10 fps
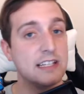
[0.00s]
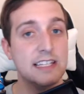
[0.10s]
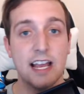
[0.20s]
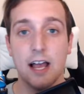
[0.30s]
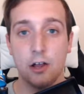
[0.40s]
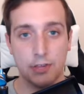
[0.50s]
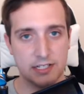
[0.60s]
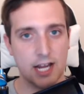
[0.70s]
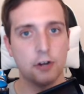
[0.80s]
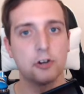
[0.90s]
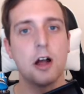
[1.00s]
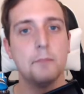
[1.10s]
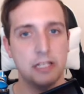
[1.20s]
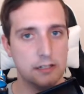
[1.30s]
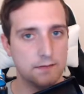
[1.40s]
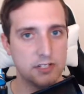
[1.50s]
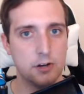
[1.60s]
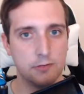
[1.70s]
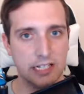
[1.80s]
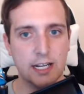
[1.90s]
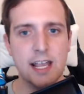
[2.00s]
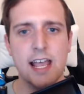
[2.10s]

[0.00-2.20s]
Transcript: the entire company of Sony.